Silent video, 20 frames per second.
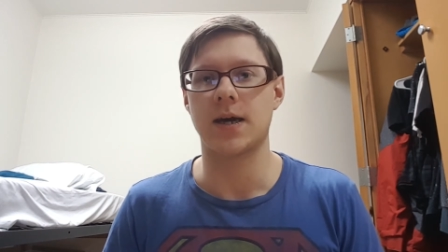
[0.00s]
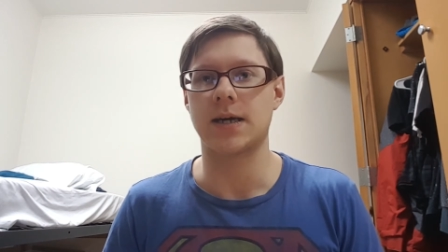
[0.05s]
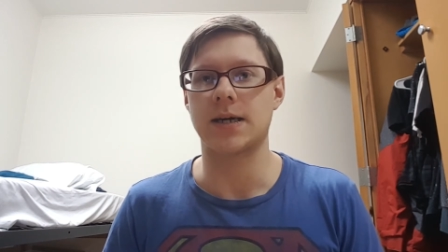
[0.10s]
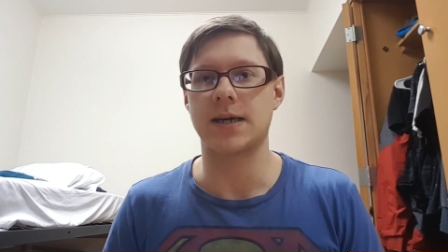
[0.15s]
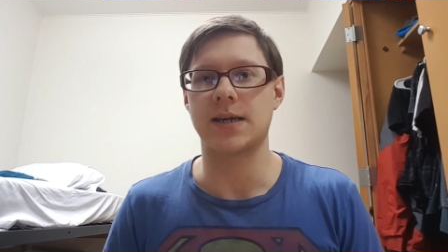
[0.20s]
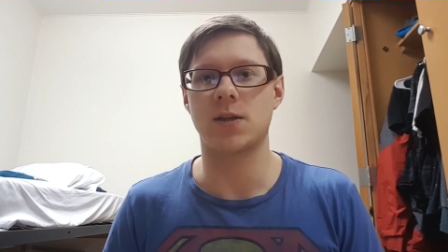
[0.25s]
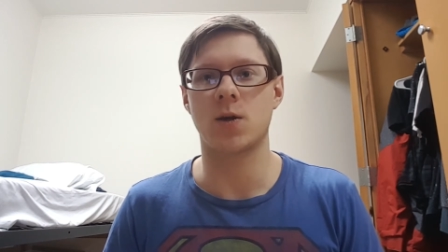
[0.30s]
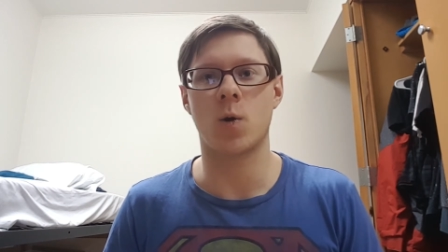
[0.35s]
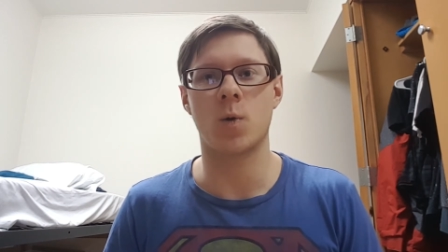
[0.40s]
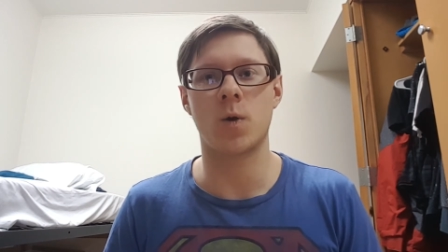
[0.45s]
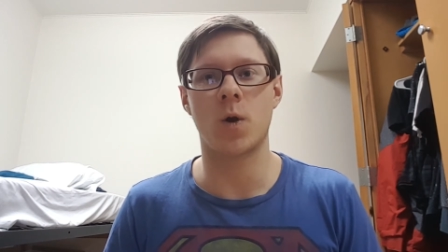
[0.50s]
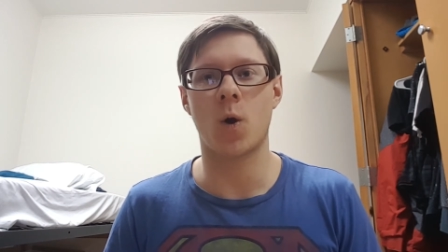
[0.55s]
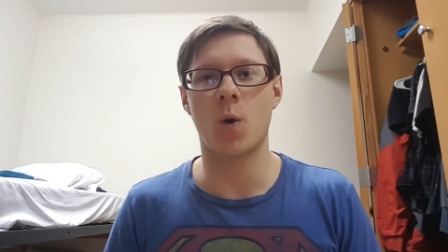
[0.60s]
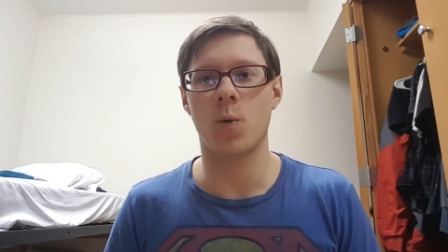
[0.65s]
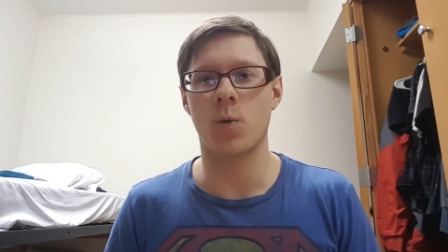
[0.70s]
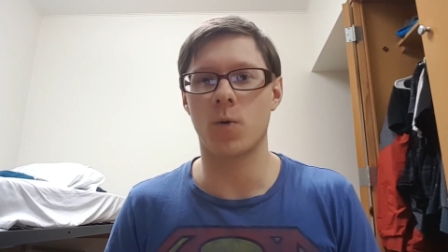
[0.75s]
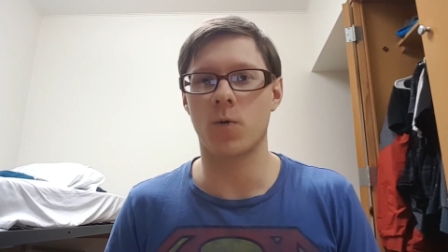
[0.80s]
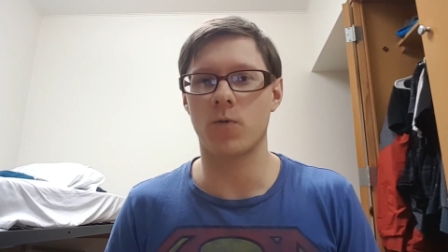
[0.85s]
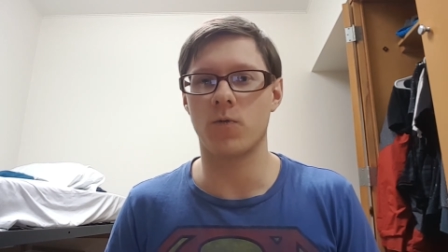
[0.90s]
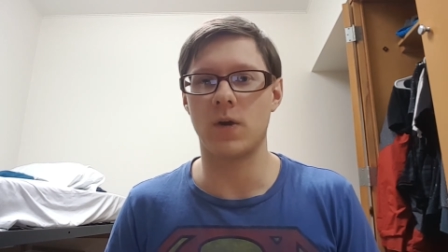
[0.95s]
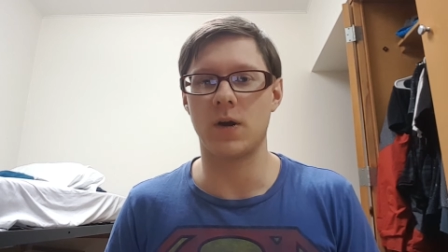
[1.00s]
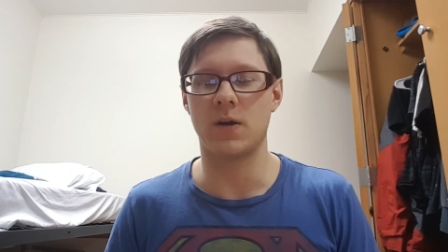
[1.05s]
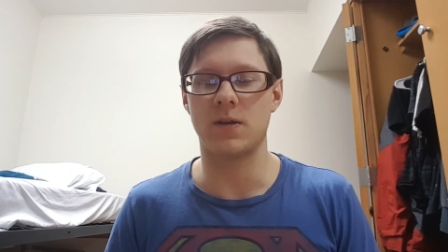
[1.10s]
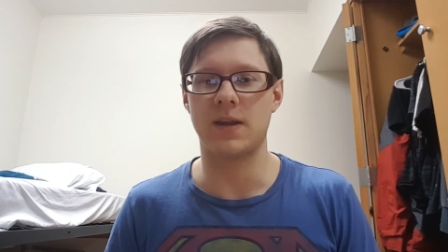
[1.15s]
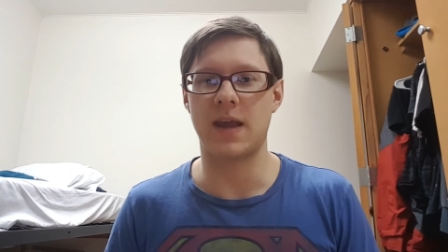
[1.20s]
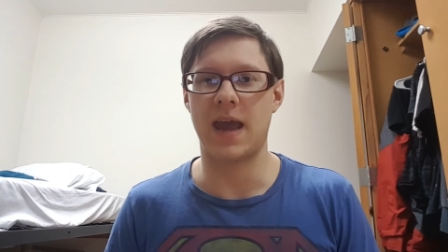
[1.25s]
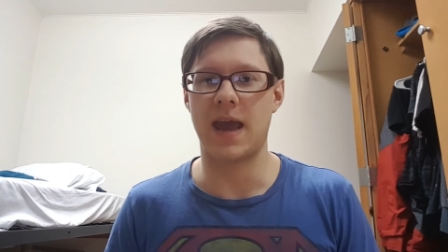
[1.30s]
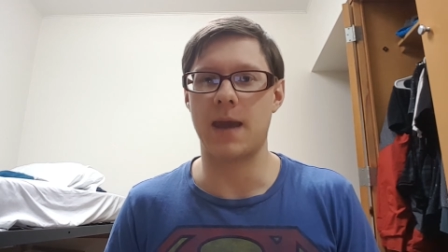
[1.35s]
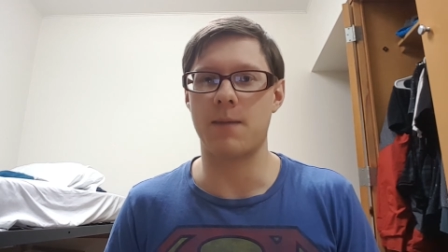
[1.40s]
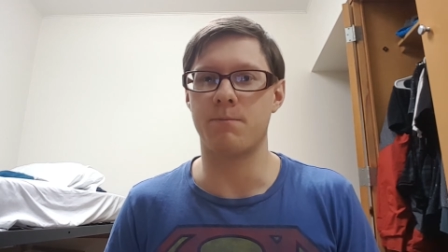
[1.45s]
I don't know her real
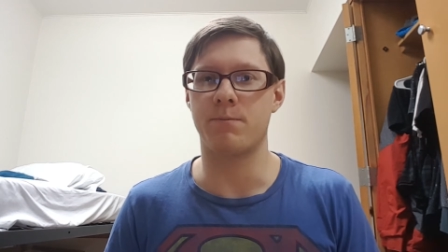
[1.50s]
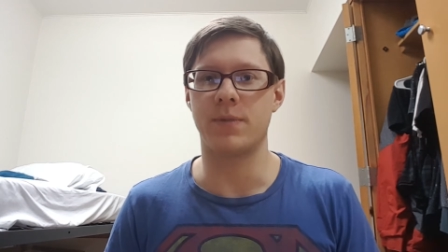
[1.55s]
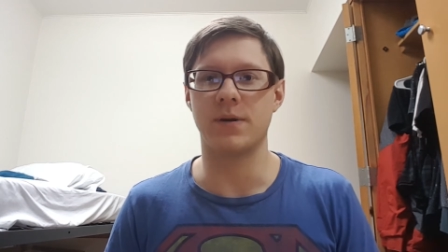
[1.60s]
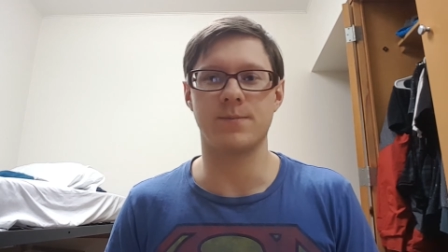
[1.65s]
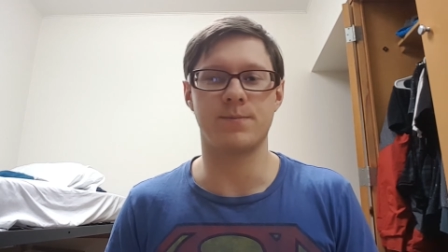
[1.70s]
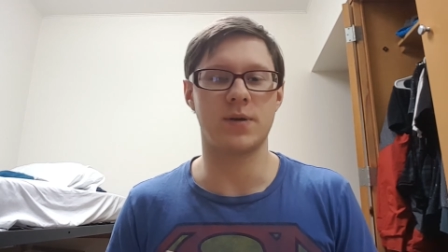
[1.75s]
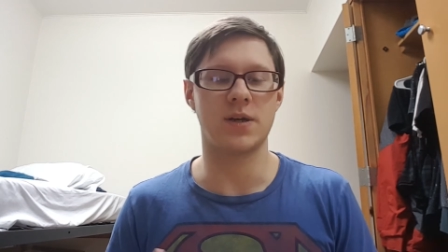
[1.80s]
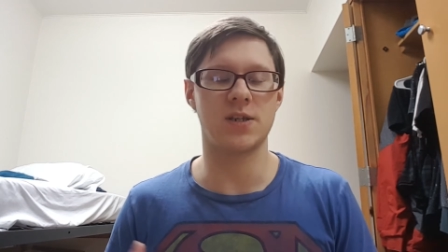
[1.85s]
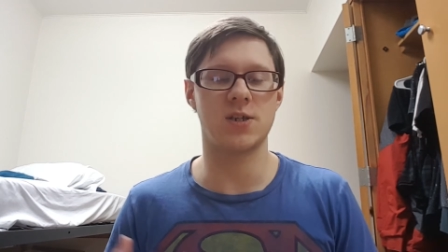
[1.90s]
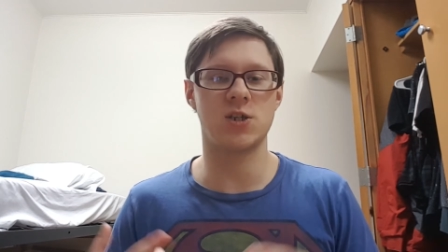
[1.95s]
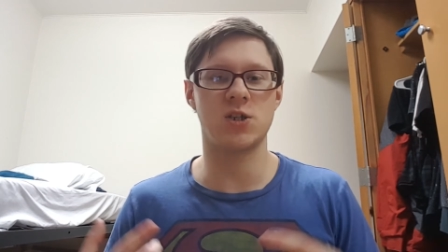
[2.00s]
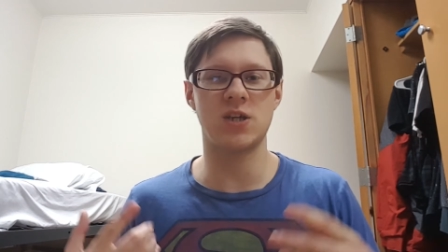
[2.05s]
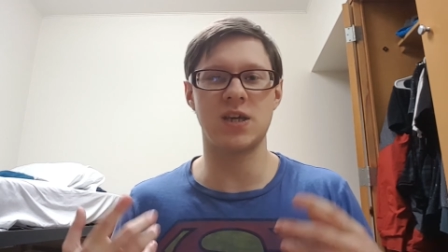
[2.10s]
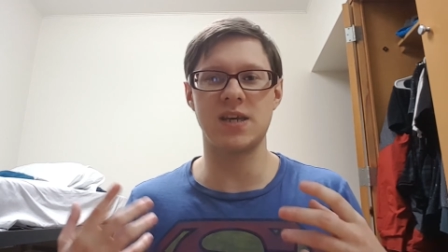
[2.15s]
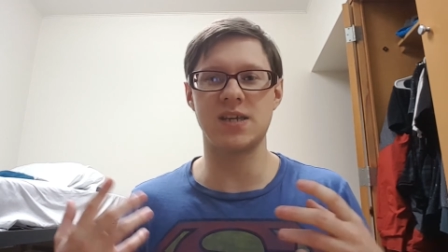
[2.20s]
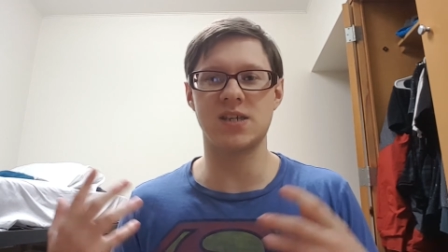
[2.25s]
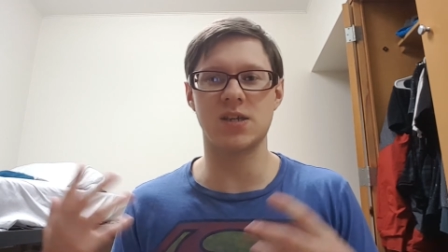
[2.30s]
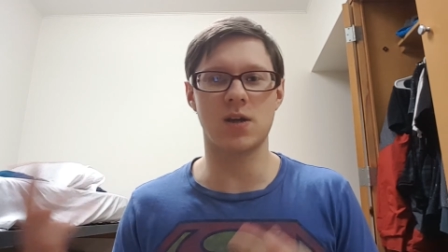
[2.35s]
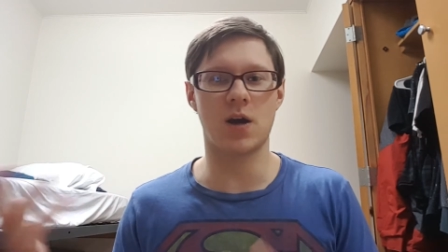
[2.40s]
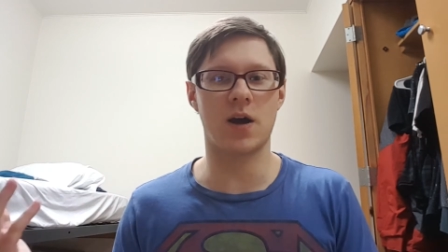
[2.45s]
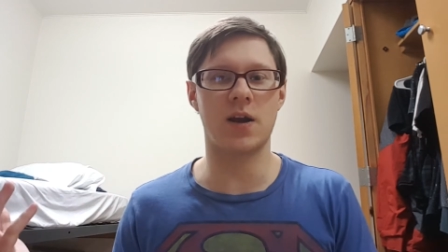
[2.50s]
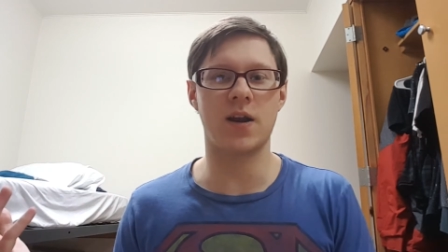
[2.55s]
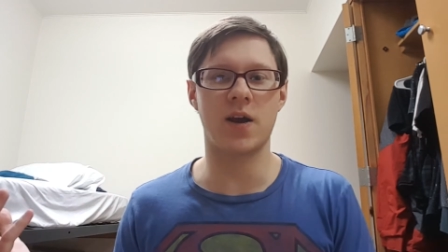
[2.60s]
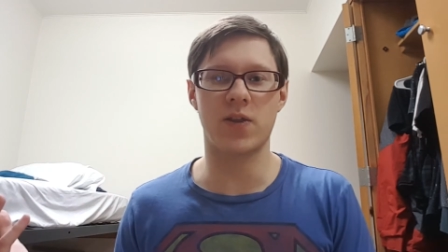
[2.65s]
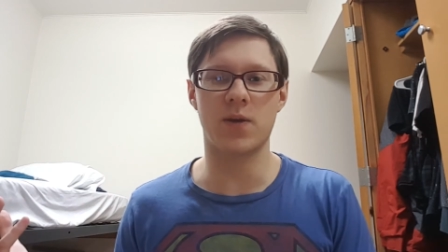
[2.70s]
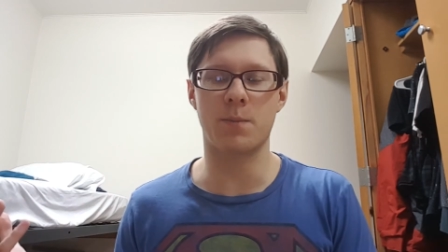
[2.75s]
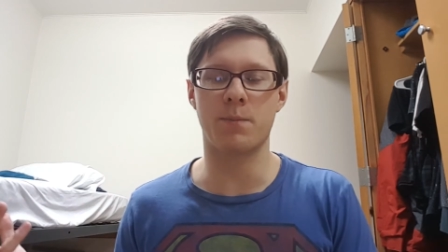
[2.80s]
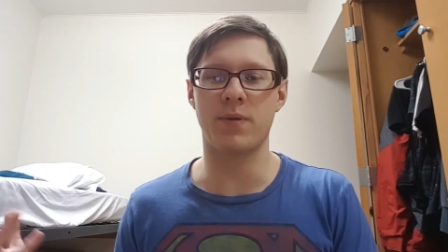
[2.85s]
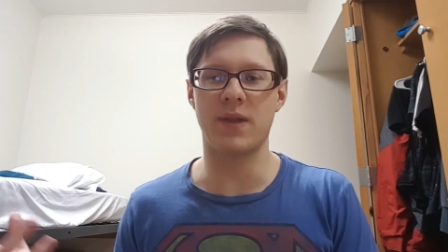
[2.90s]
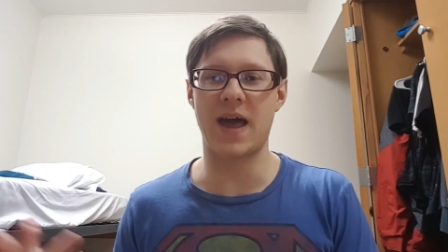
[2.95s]
name, but but she's
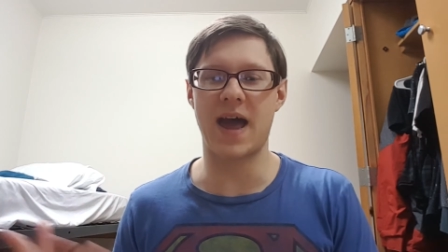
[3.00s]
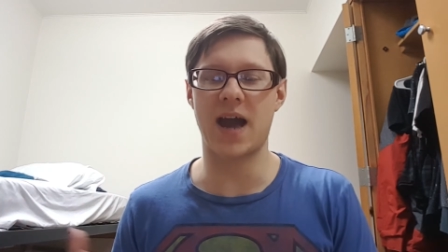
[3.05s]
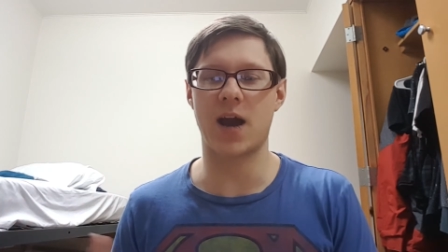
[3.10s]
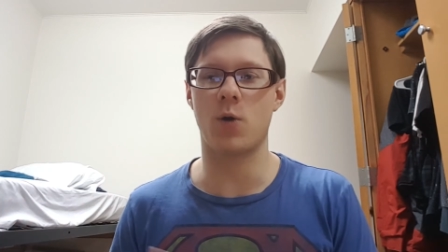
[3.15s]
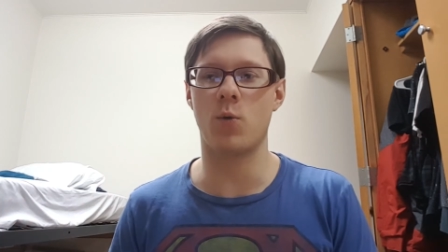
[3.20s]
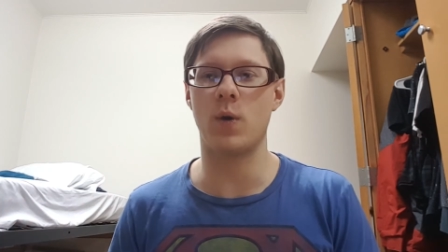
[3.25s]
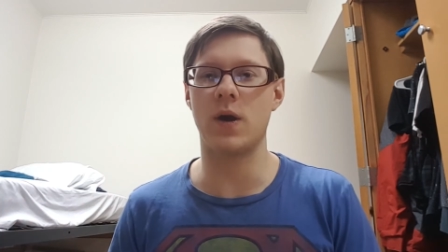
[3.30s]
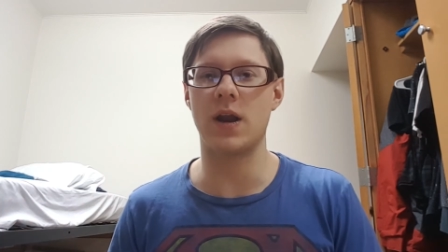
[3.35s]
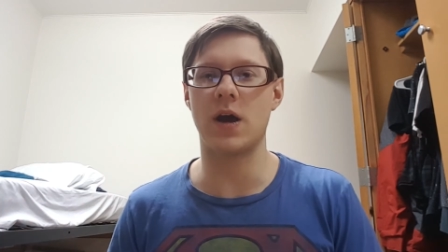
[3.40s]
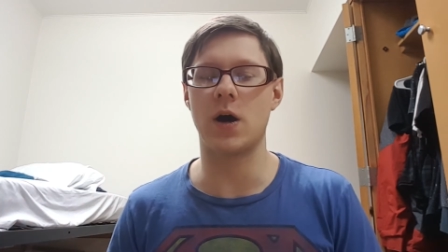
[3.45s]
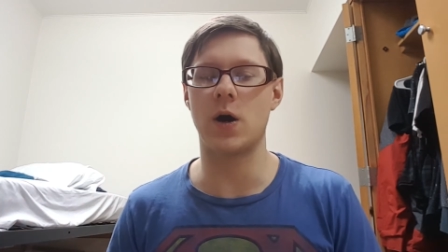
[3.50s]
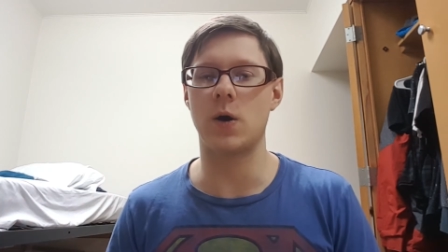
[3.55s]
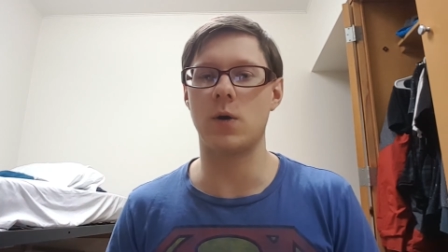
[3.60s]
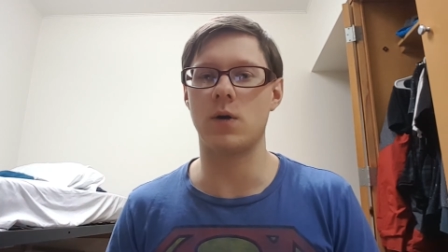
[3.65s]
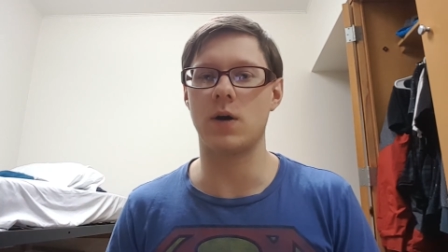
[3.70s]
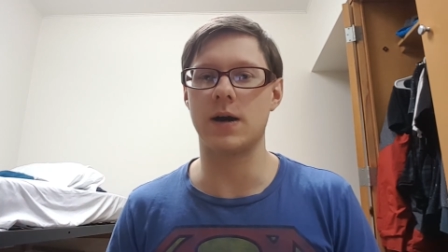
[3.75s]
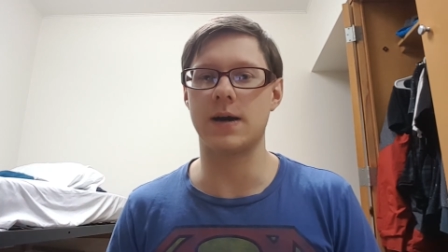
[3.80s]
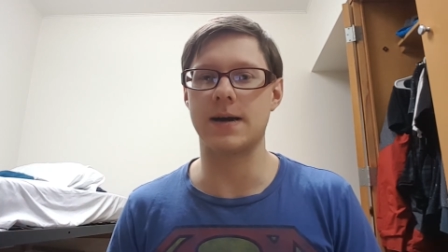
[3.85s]
another Black Widow.